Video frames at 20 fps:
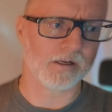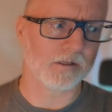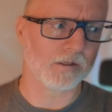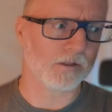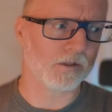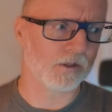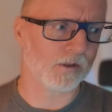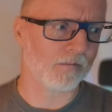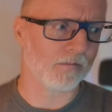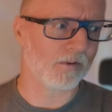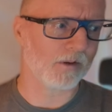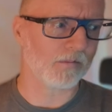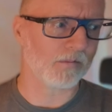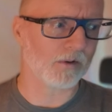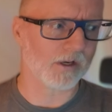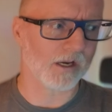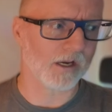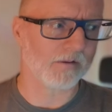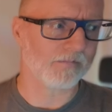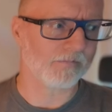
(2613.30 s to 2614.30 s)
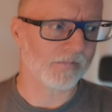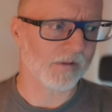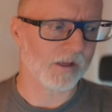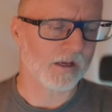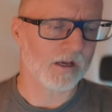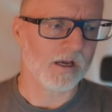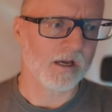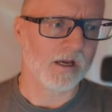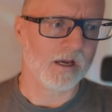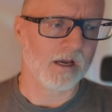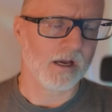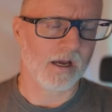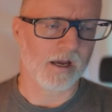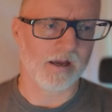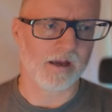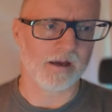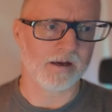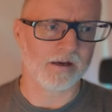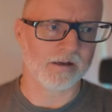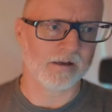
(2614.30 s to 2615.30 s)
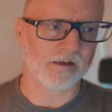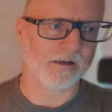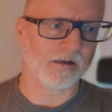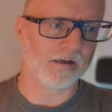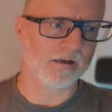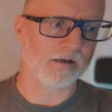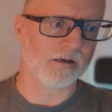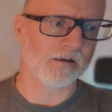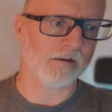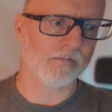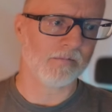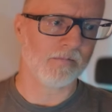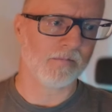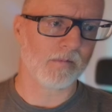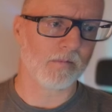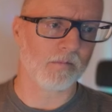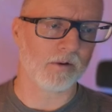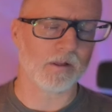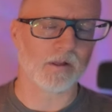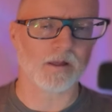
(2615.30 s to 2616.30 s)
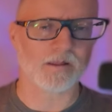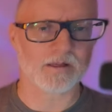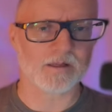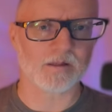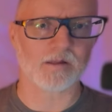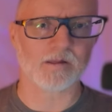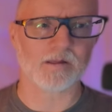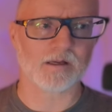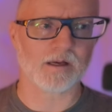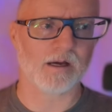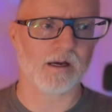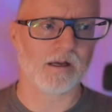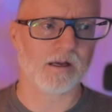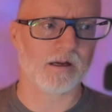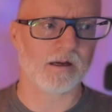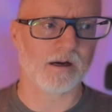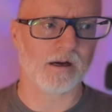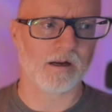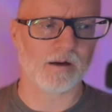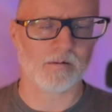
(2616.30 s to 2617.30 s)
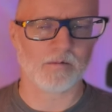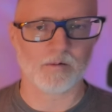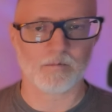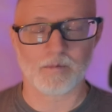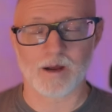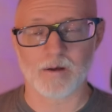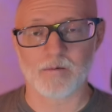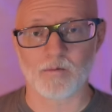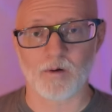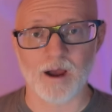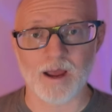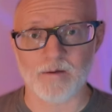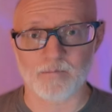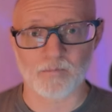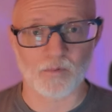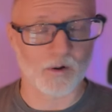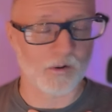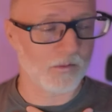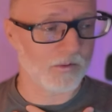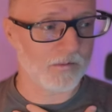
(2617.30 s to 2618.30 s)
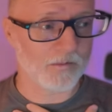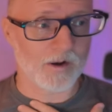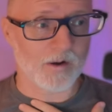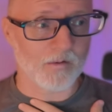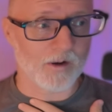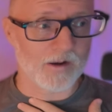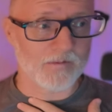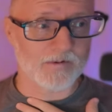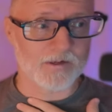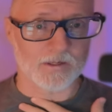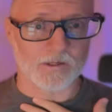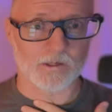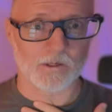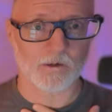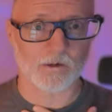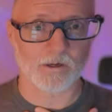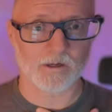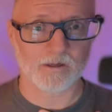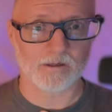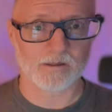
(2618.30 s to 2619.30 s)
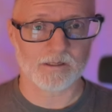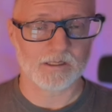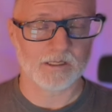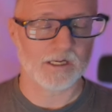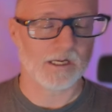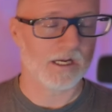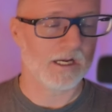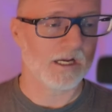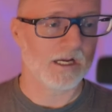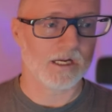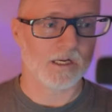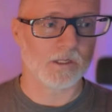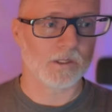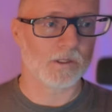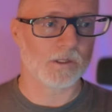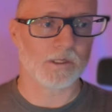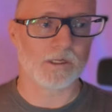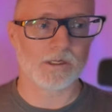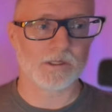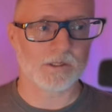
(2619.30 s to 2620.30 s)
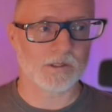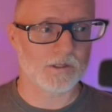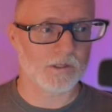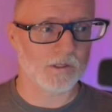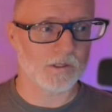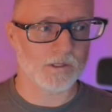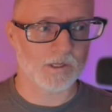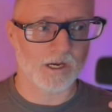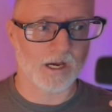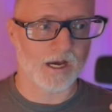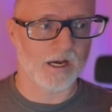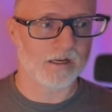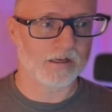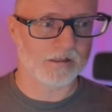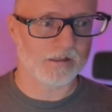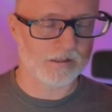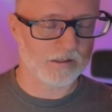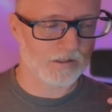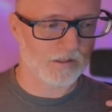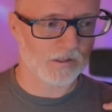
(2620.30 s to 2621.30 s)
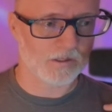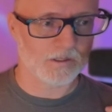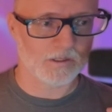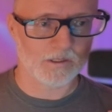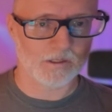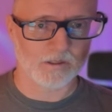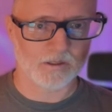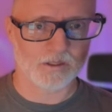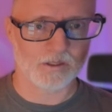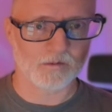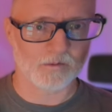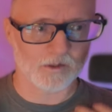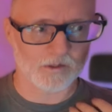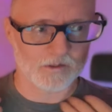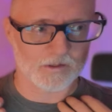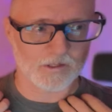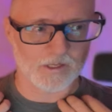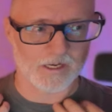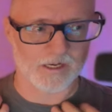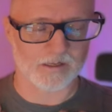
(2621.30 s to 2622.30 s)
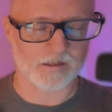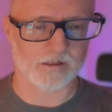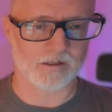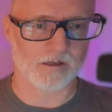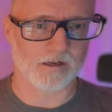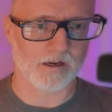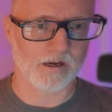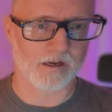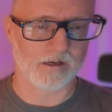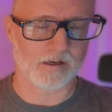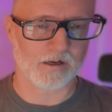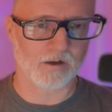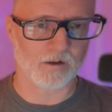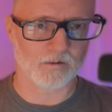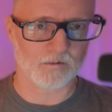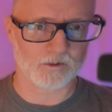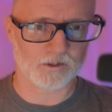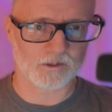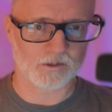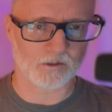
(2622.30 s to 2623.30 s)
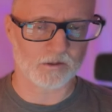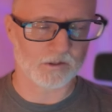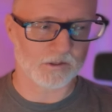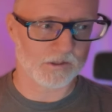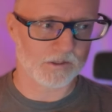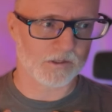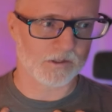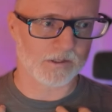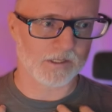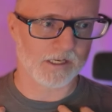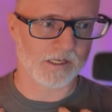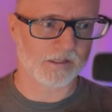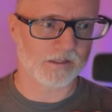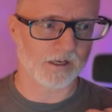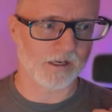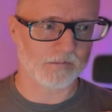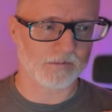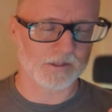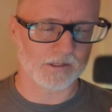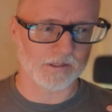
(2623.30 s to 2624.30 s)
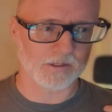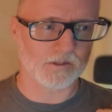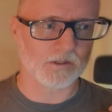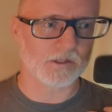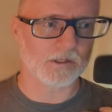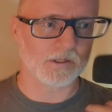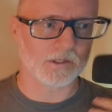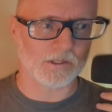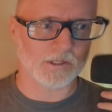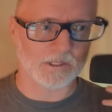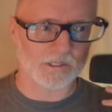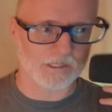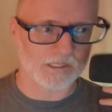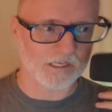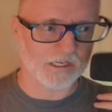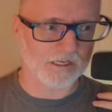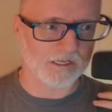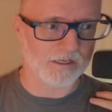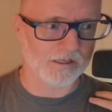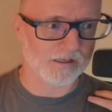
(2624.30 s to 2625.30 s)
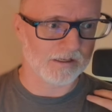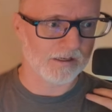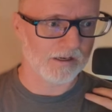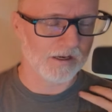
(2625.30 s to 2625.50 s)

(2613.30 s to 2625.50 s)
the gym people get and um but i think the thing i i my wife boy when my wife does yoga she's just got she she, she wears like you know shirtless and tank tops and you should see